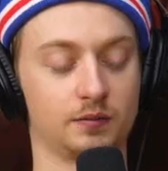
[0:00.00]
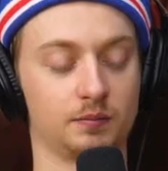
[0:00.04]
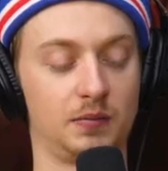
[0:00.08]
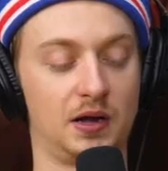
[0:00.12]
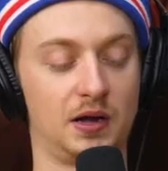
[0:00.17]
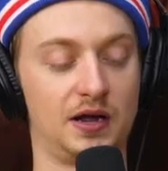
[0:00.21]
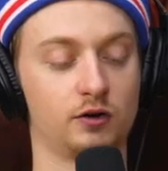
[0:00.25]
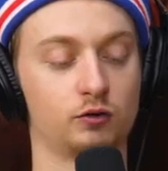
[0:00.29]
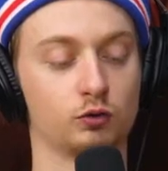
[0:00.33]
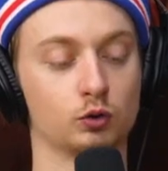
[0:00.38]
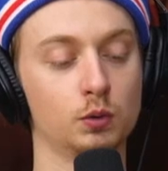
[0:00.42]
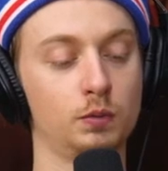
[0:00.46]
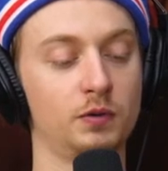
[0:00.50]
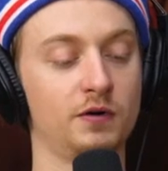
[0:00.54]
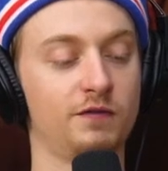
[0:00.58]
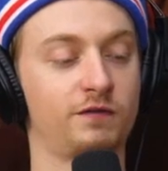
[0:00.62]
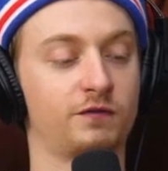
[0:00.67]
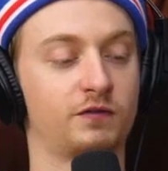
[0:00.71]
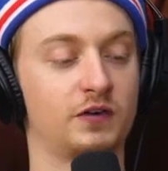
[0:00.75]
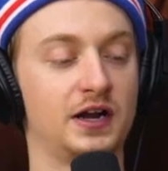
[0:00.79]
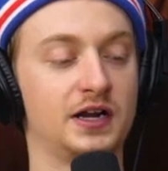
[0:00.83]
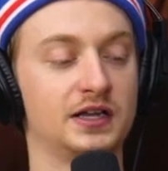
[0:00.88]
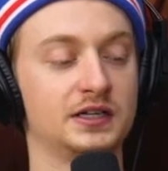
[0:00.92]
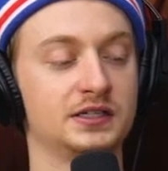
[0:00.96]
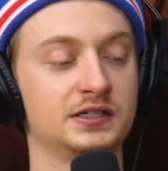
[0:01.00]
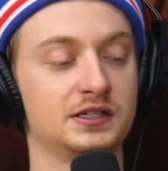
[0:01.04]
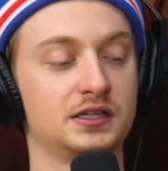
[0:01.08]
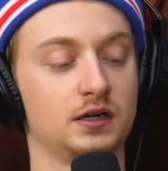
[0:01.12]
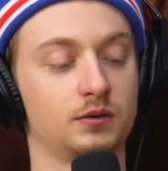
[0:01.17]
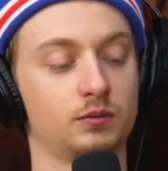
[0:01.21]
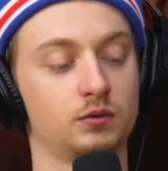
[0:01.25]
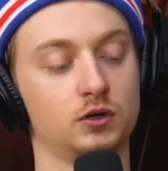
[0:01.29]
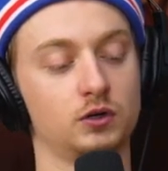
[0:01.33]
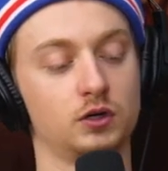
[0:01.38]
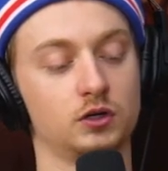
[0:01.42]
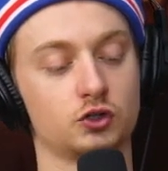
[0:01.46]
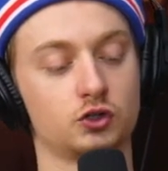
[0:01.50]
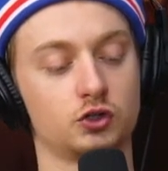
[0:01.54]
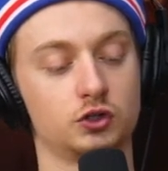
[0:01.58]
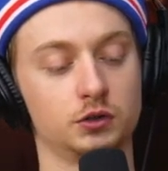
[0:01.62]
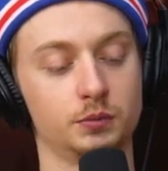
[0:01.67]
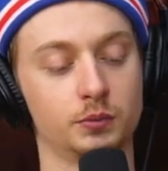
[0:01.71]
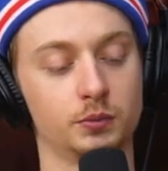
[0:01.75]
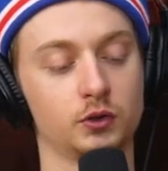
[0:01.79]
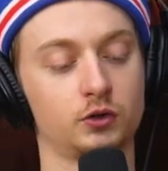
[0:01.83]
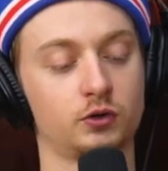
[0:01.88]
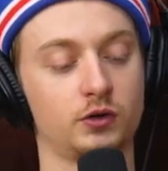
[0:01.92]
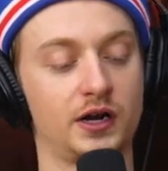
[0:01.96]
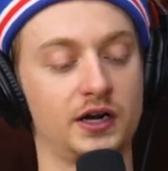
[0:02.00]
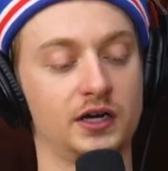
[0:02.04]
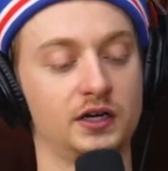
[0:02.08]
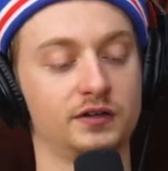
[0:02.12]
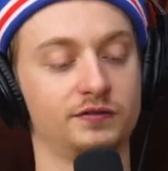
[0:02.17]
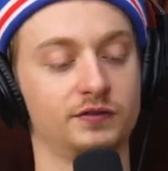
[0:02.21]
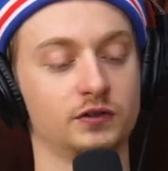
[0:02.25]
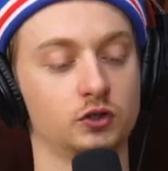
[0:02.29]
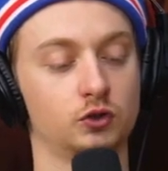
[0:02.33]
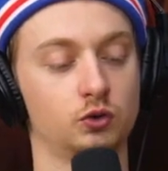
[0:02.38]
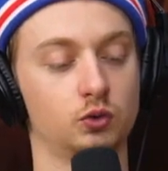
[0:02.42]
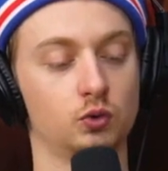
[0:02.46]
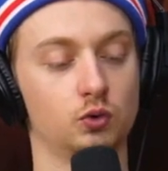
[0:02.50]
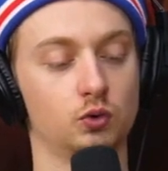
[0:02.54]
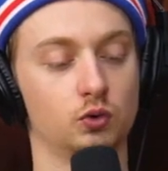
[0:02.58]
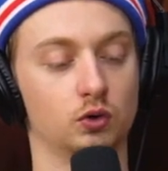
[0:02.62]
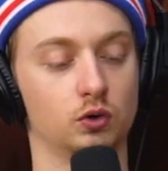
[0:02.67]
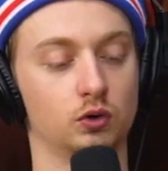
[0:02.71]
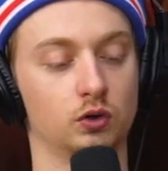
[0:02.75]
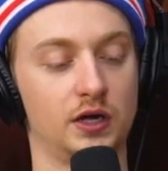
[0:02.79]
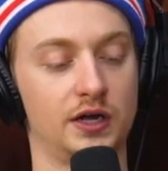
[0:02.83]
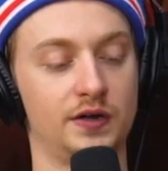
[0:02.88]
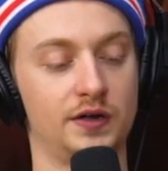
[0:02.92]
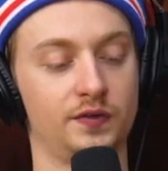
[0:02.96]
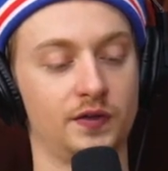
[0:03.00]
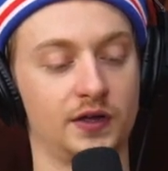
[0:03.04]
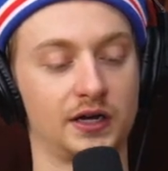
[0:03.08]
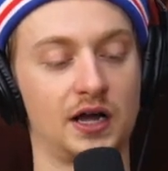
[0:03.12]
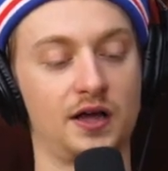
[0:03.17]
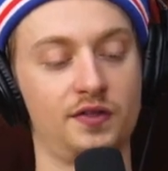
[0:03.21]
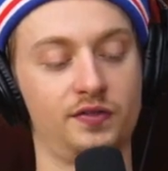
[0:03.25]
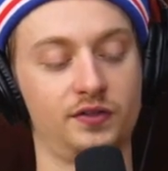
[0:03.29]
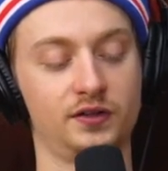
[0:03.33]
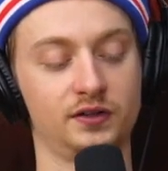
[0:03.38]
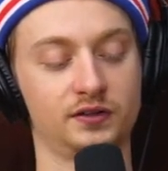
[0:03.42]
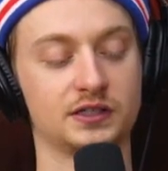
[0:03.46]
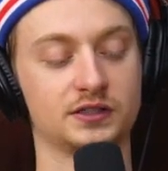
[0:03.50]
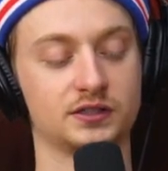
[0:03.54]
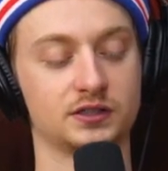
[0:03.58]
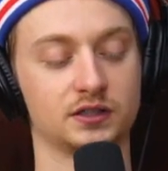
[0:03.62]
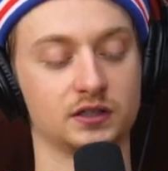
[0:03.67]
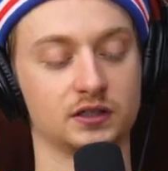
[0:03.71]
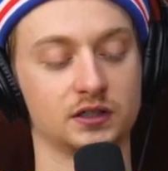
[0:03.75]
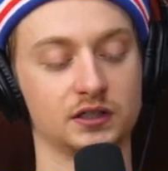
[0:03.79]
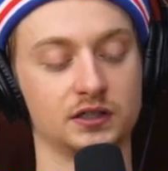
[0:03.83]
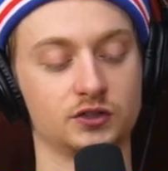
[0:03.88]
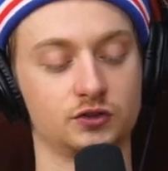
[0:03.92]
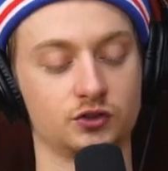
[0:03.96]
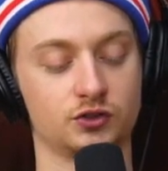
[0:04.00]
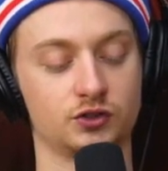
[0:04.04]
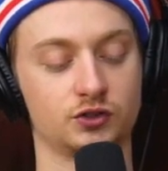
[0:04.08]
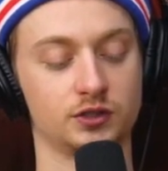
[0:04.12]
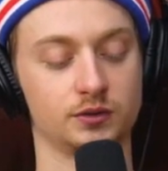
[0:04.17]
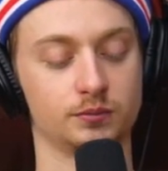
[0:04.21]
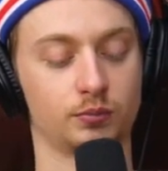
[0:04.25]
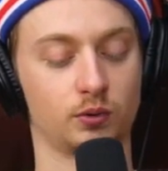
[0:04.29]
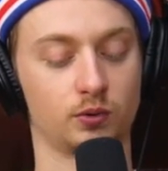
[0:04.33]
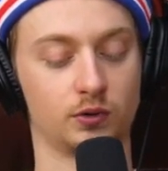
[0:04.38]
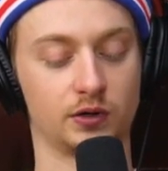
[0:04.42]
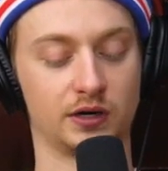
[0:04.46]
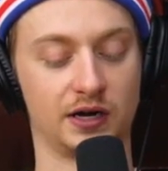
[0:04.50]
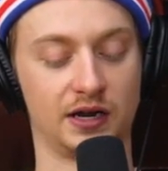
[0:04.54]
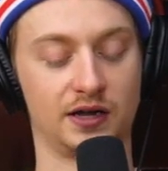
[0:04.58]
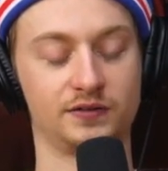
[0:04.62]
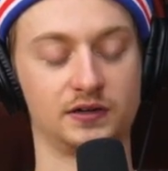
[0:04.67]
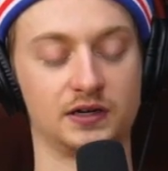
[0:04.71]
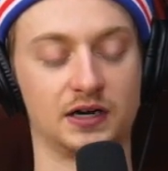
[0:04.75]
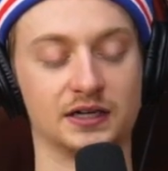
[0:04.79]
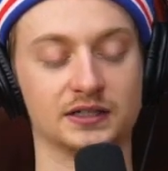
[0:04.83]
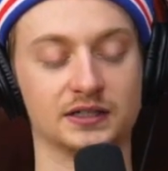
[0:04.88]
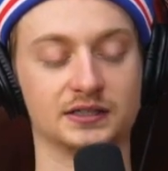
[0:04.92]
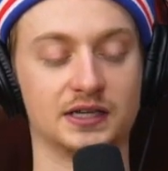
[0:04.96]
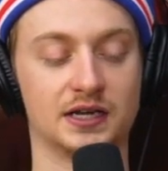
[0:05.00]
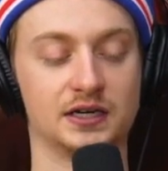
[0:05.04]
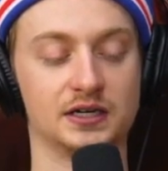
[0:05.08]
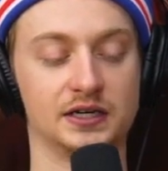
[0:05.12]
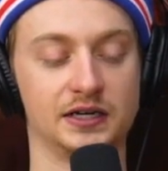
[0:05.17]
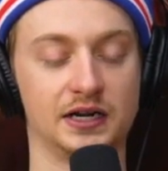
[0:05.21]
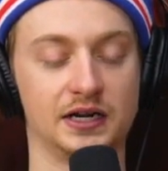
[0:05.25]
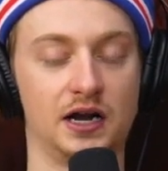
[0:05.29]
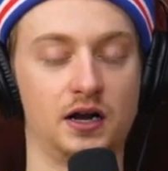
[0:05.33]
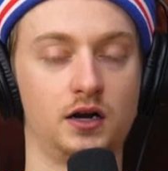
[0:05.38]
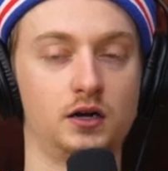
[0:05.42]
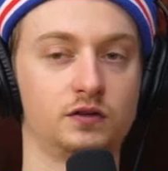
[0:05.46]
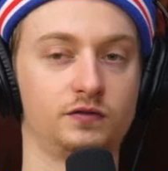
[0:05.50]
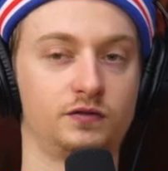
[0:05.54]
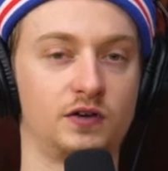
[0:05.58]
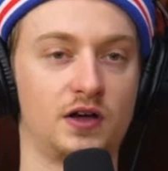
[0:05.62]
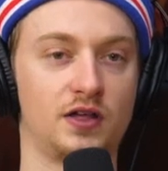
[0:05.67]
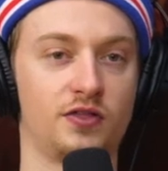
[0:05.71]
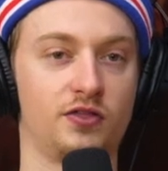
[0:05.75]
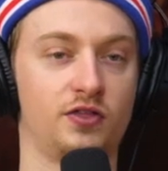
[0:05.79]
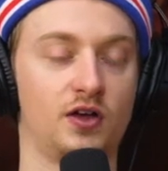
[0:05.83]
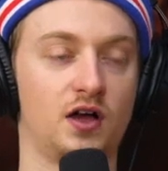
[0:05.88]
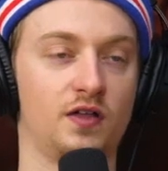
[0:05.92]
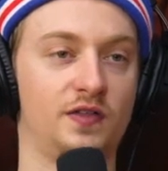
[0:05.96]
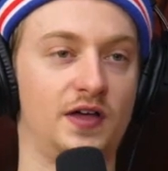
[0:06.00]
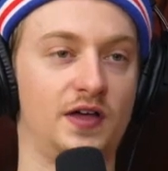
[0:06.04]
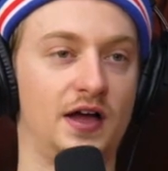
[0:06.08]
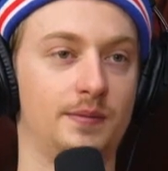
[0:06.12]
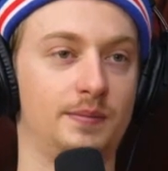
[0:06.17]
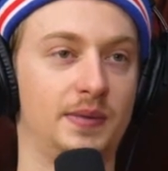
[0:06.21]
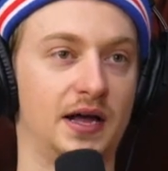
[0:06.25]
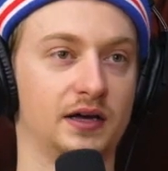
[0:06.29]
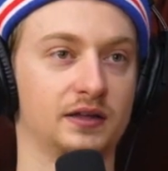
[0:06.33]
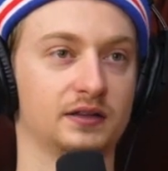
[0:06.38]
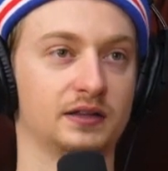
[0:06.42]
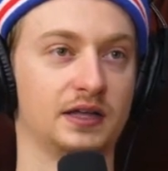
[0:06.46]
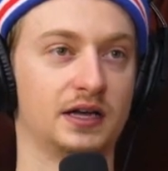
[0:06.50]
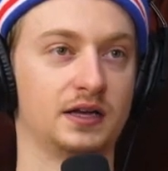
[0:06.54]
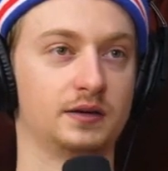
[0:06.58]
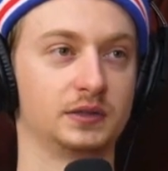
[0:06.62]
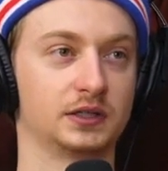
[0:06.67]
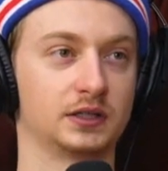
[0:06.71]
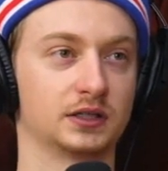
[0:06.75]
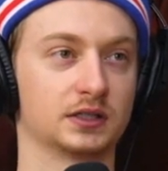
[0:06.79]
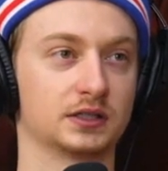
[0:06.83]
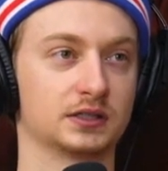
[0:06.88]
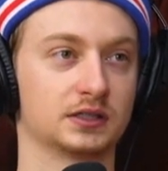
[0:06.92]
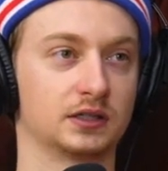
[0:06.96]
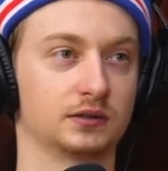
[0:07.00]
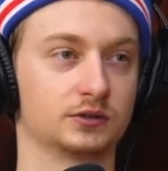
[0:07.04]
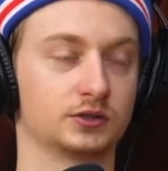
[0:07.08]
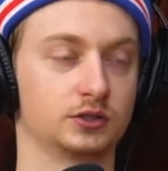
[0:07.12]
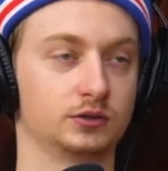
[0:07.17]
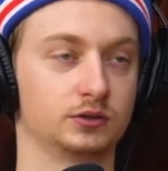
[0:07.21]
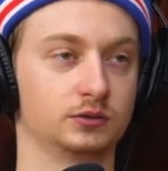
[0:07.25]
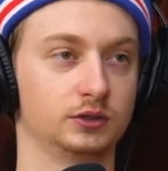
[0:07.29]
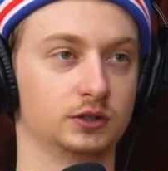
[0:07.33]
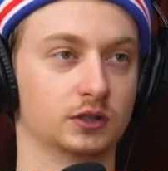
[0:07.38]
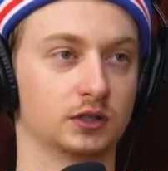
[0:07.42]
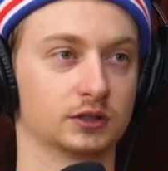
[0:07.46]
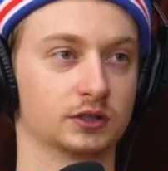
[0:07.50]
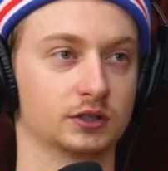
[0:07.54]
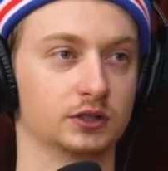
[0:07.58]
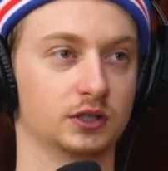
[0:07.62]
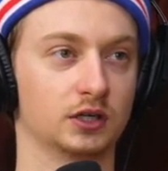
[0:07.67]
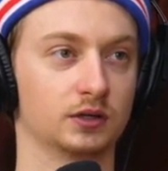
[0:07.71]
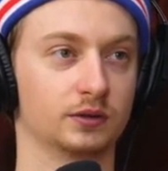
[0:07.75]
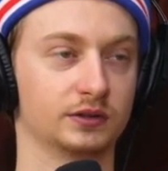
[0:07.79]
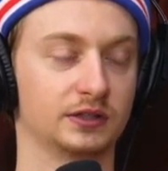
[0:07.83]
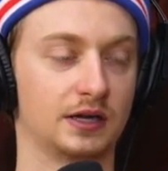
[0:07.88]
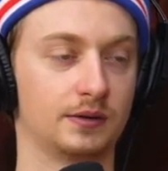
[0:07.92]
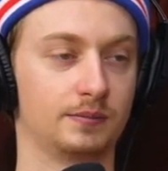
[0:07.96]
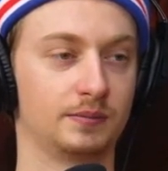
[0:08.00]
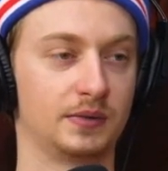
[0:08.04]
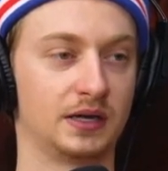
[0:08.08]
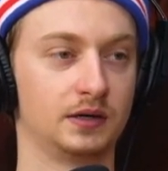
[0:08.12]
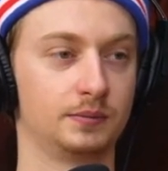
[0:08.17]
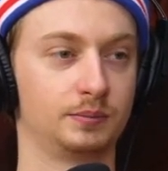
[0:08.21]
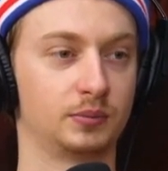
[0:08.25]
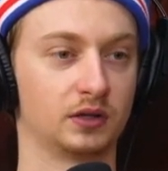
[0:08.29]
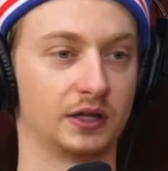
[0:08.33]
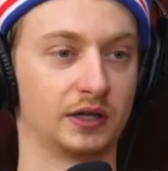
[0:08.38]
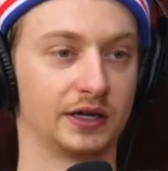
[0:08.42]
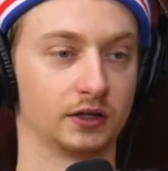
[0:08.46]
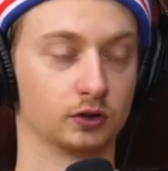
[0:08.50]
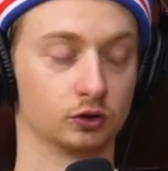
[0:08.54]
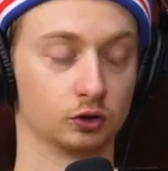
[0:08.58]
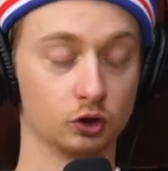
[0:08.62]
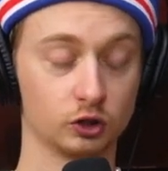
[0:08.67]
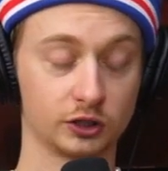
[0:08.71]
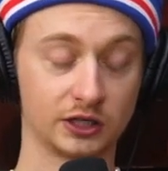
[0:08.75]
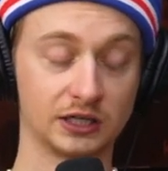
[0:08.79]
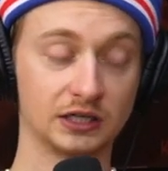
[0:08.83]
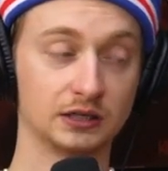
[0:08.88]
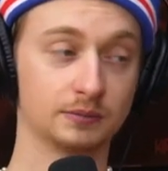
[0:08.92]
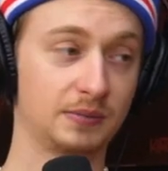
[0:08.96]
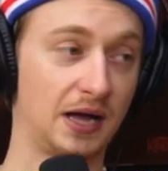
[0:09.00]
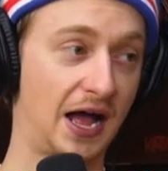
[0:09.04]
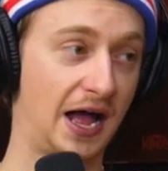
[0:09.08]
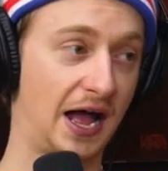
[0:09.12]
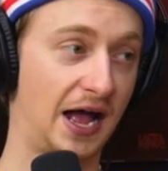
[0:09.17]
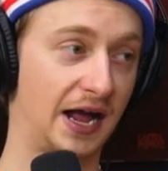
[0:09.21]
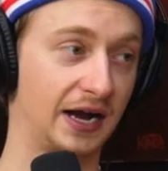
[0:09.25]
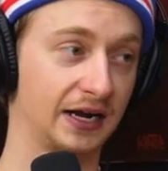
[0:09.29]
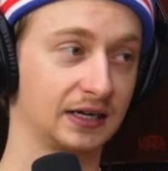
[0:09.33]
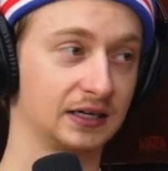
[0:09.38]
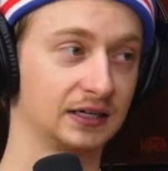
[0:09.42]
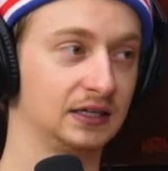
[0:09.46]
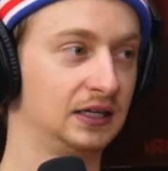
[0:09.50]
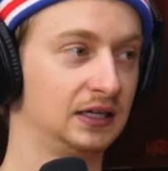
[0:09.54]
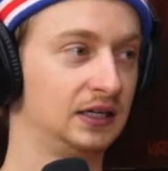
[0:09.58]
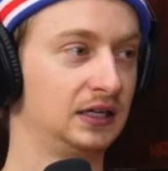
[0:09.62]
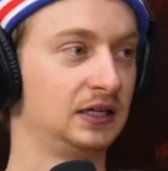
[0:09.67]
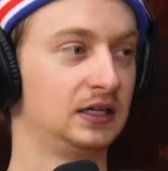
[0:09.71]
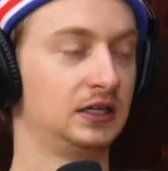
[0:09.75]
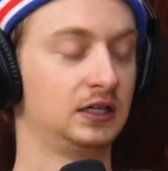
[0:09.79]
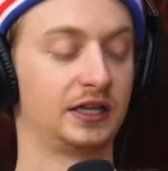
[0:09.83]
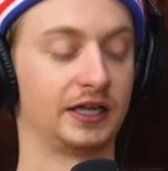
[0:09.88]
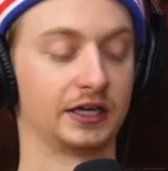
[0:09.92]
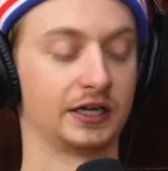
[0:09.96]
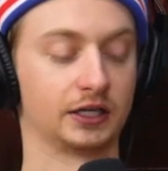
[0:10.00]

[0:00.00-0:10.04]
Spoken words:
my group of friends that were super creative and cool, and like I think that's an interesting point, having an identity. I don't know if I thought that back then because I was too young to know what that meant, but like looking back, like